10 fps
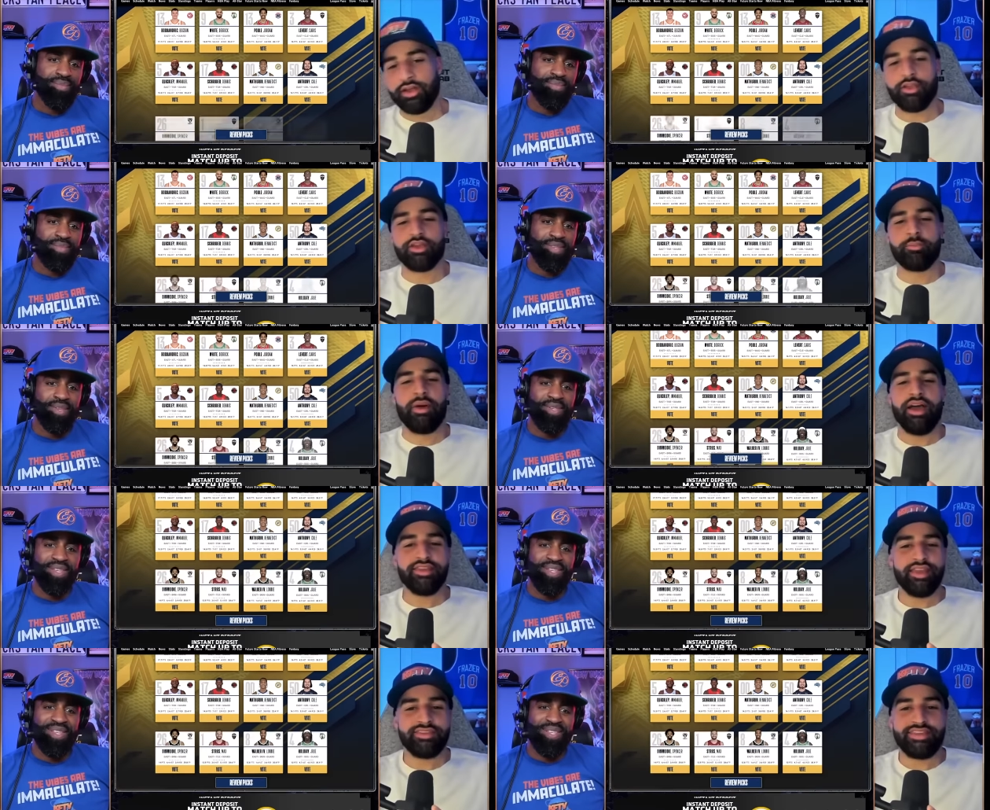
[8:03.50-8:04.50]
Speaker 1: Are you gonna get
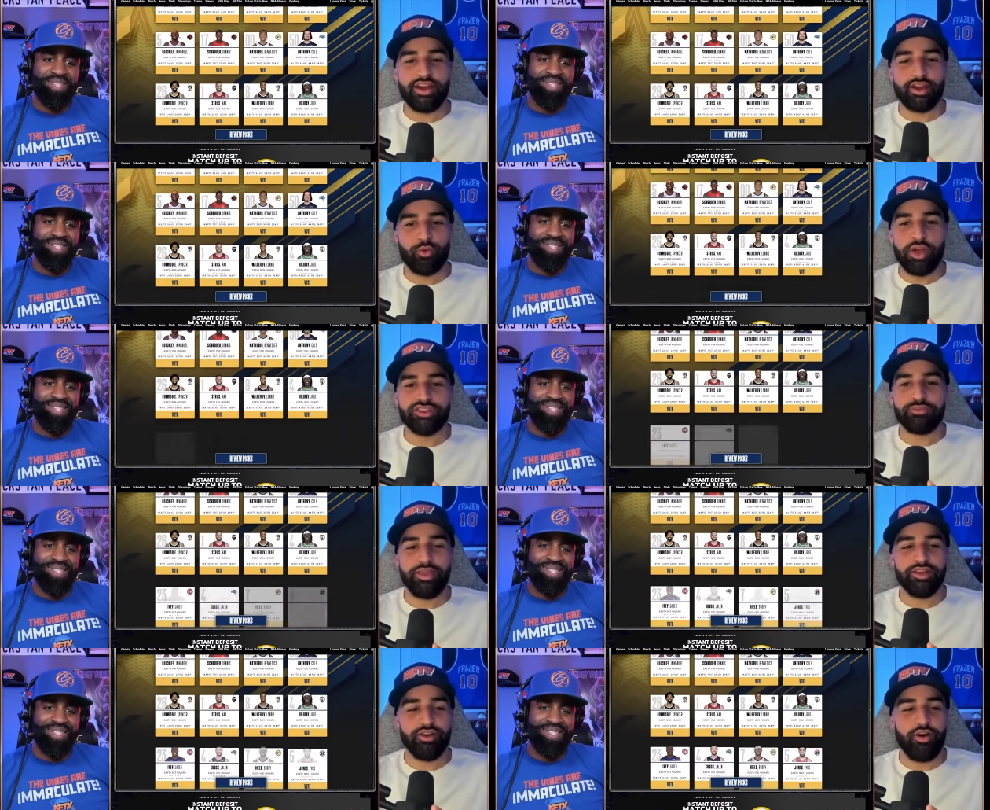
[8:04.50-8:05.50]
behind that? Derrick White should
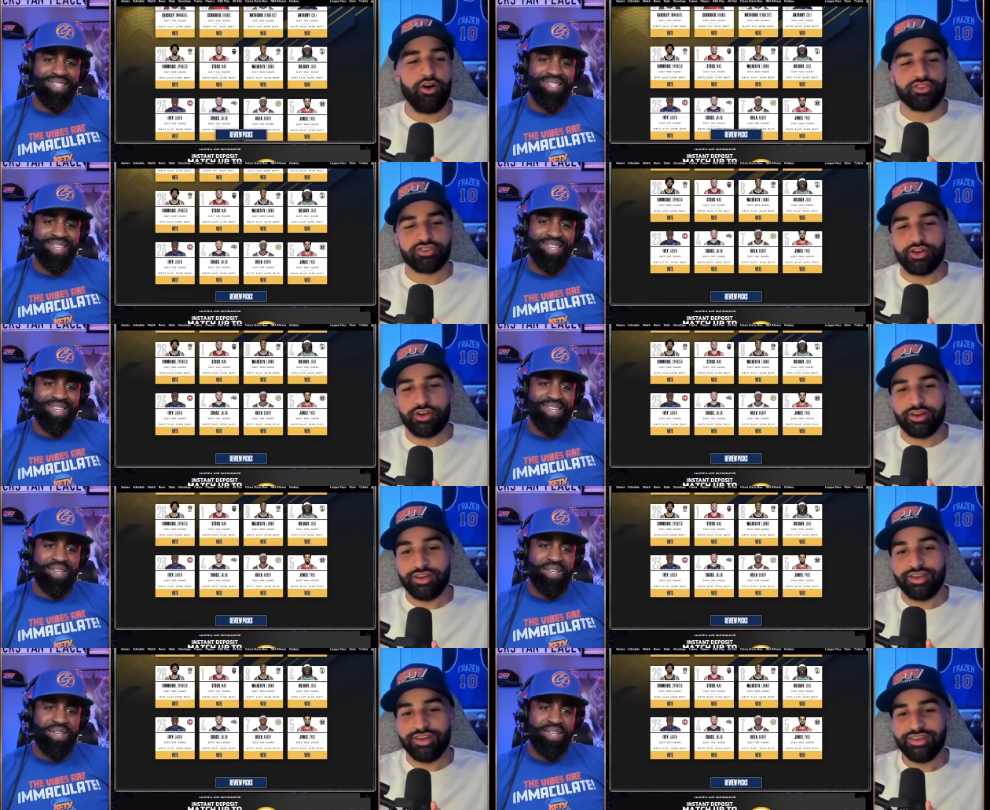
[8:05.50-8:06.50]
be an all star.
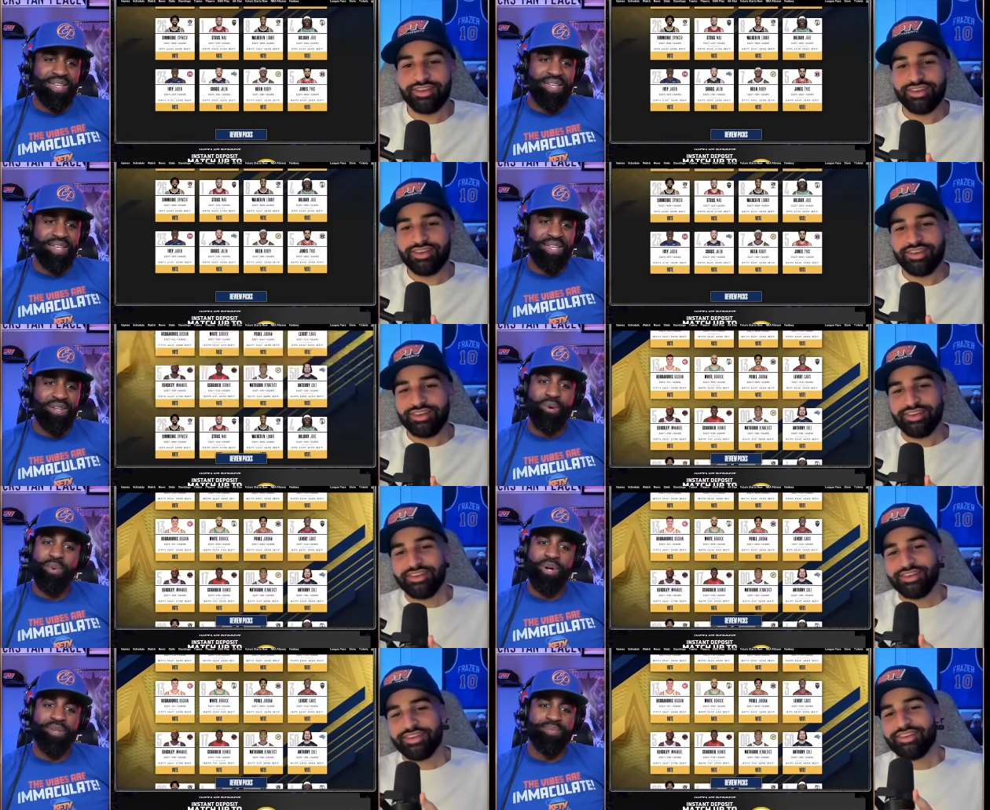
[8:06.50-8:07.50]
Uh... You know
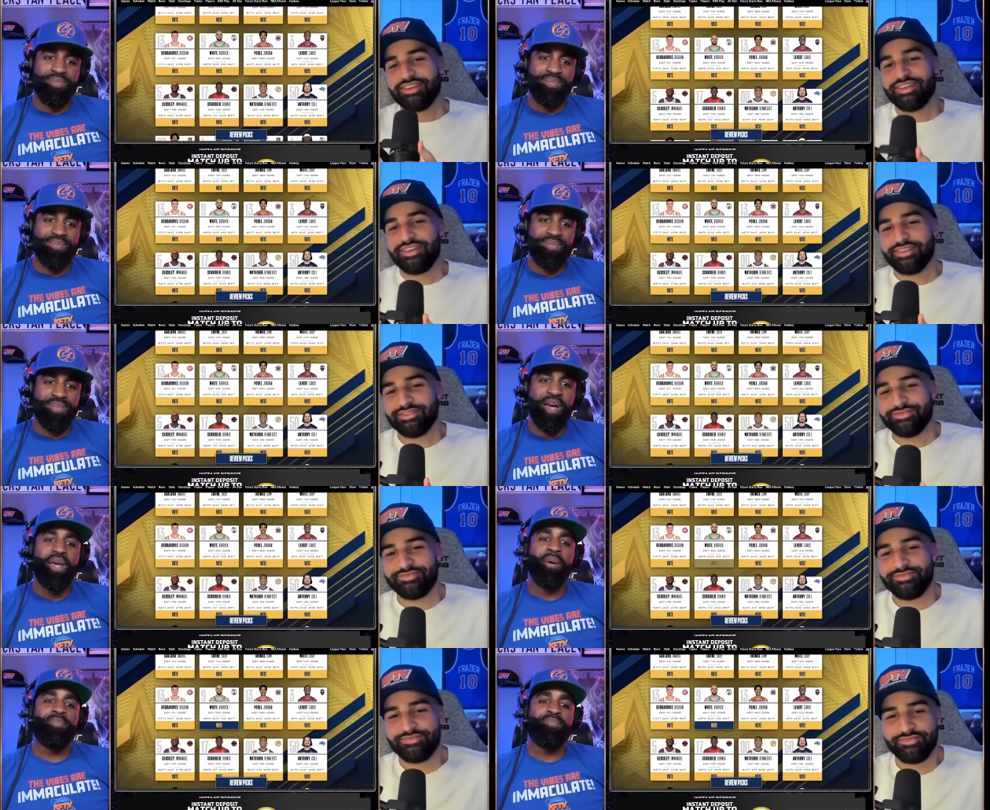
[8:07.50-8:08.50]
what? I
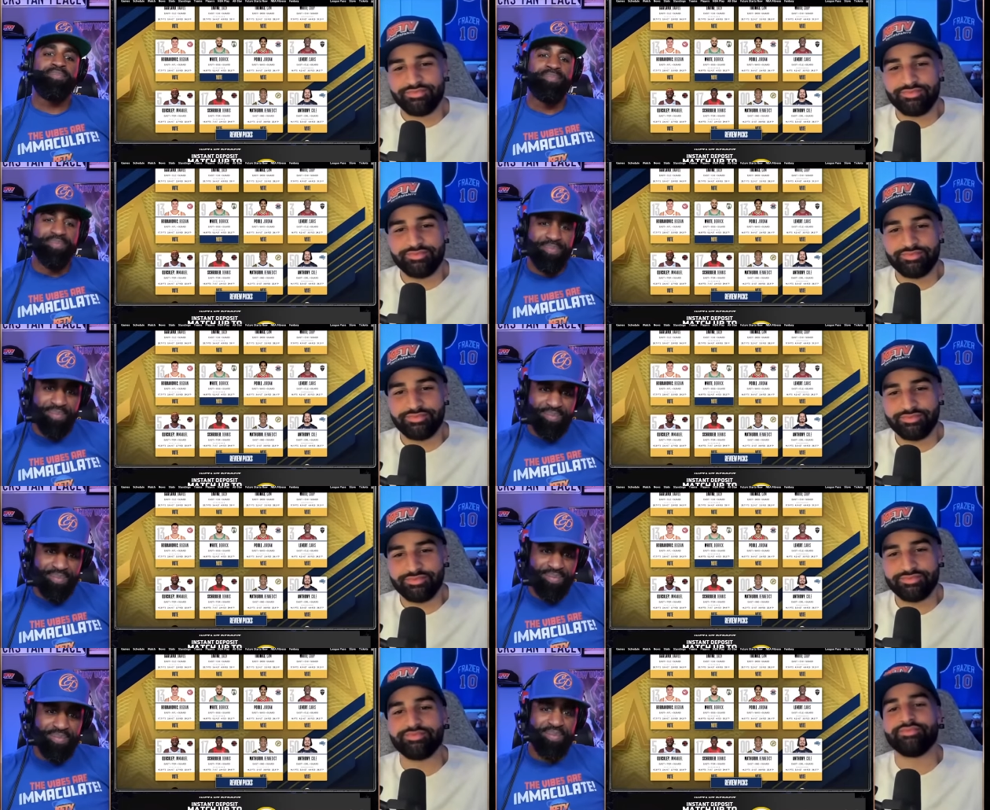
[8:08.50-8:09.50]
am.
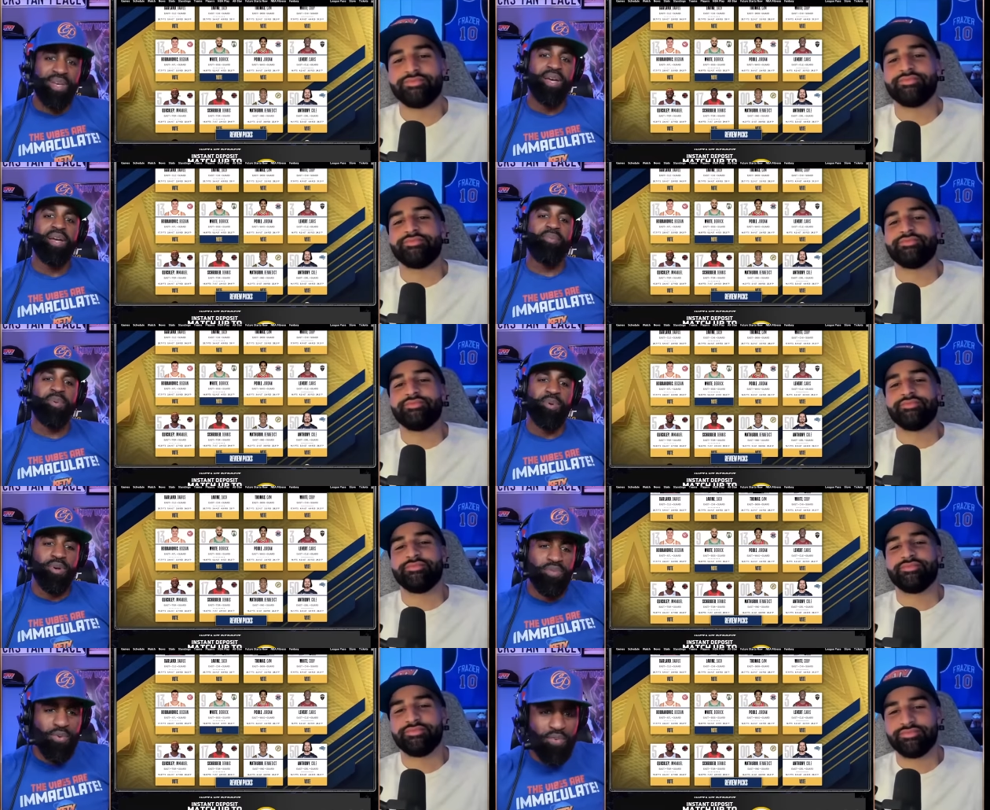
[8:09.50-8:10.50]
Hmm.
Speaker 2: I am. I'm gonna
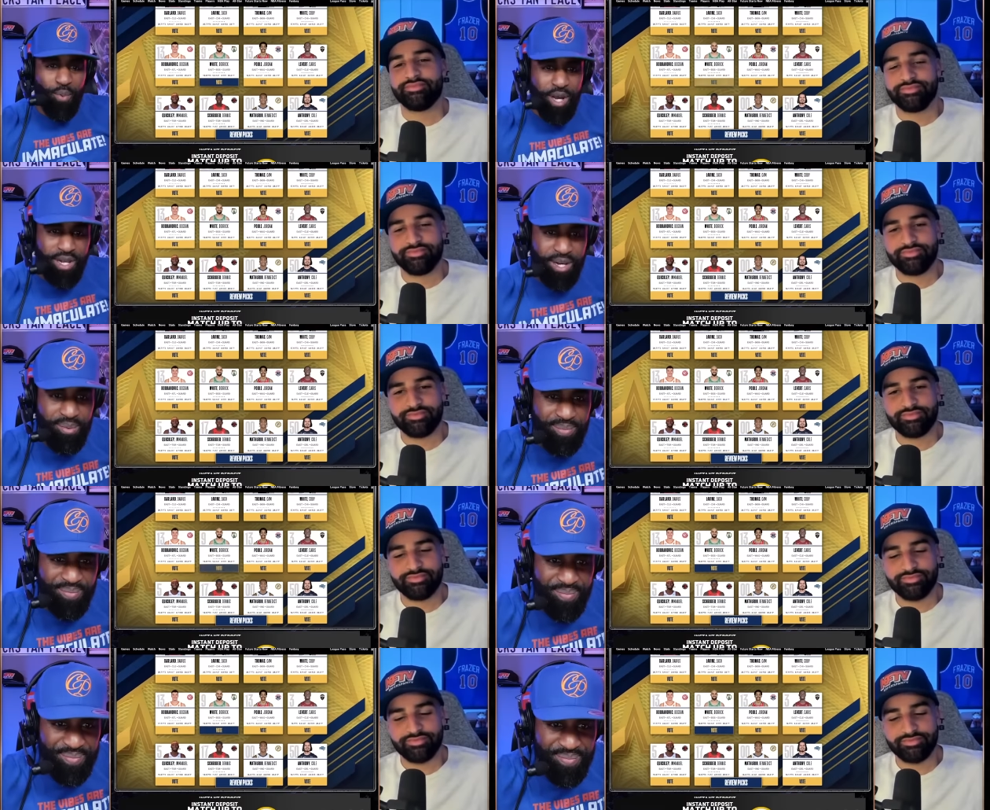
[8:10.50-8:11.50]
vote for White here.
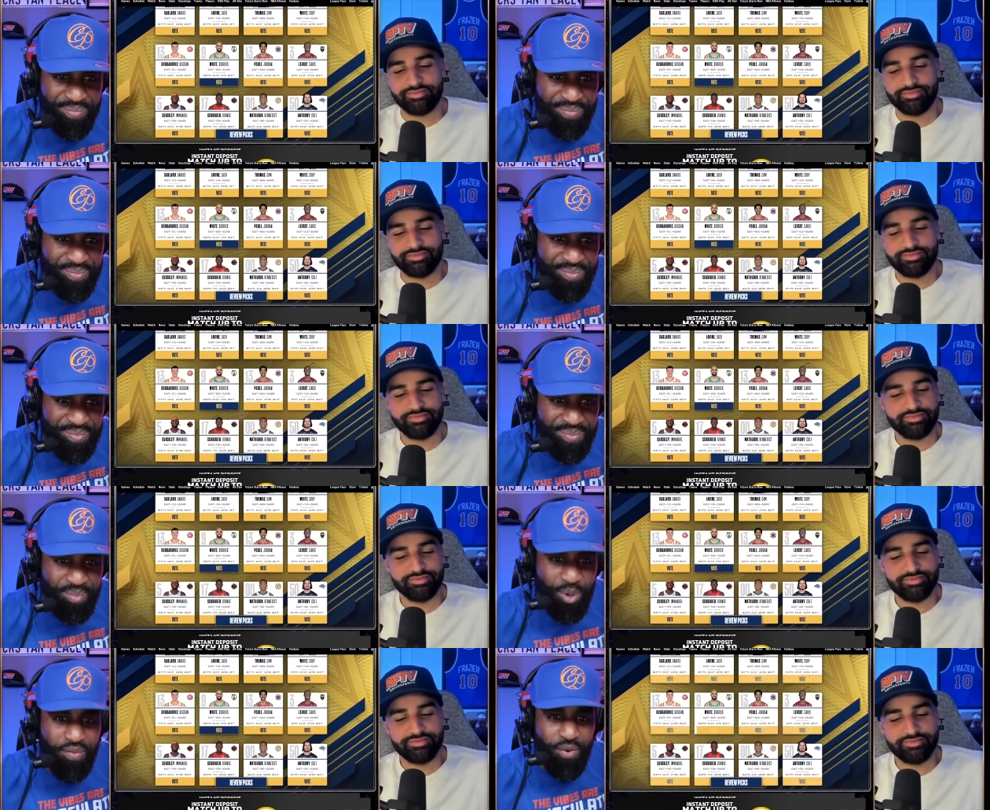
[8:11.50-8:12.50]
I'm
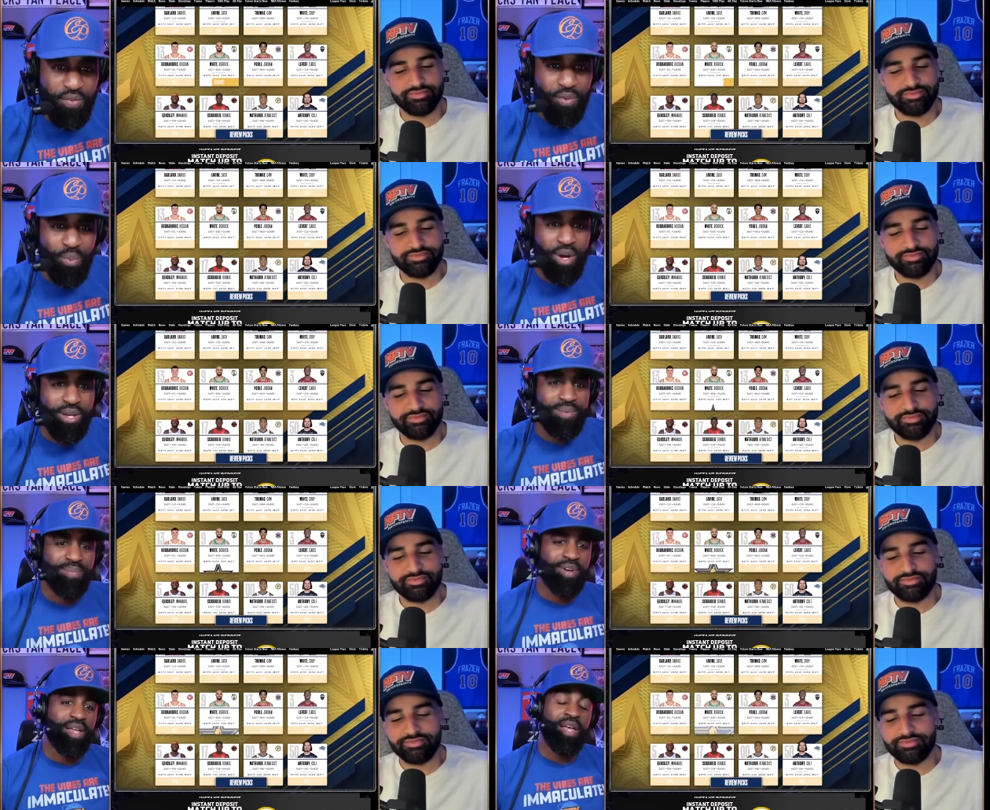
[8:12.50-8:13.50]
gonna vote for White.
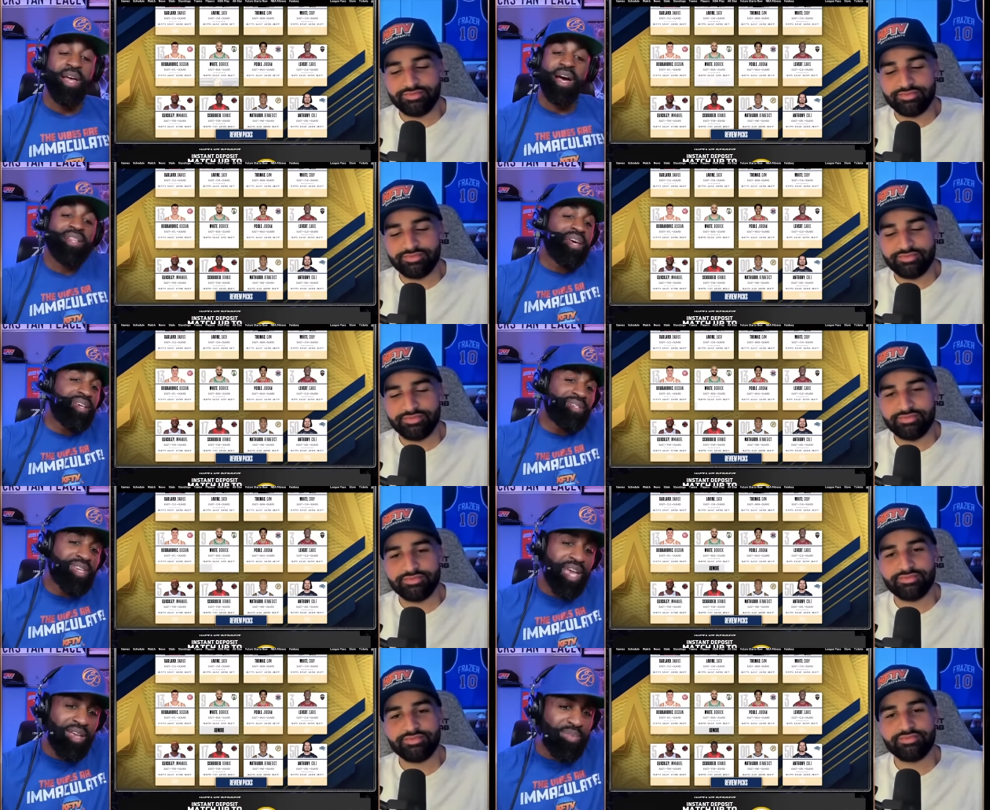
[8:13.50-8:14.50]
I, I like his
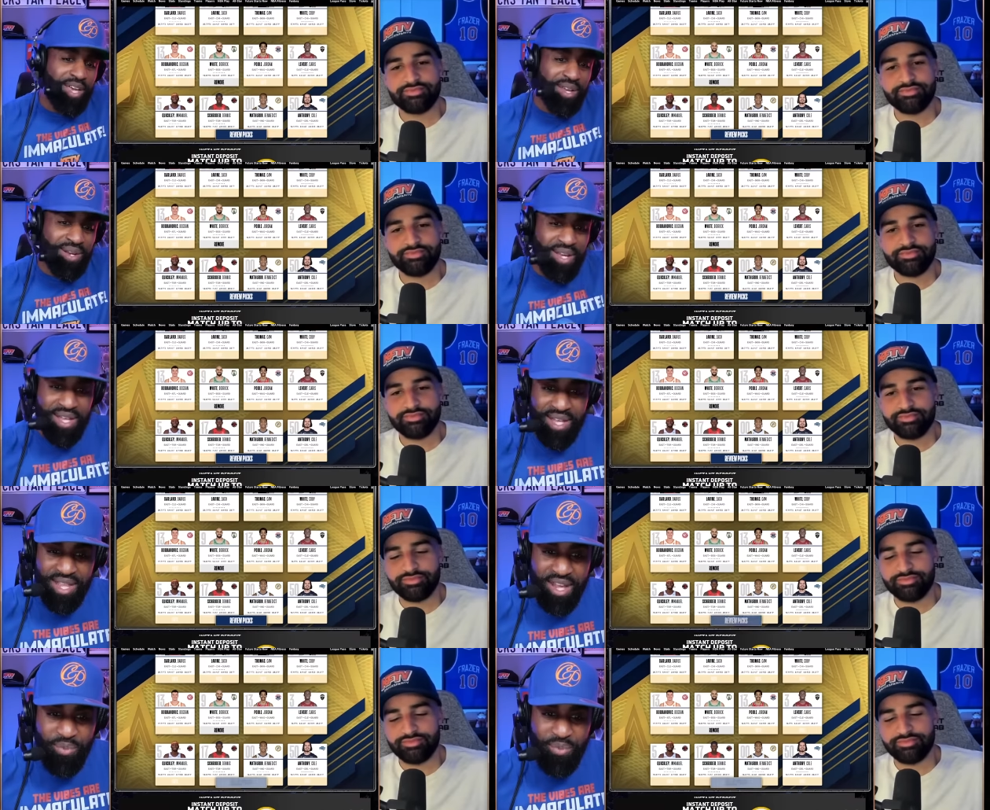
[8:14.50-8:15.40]
game, man. I, I like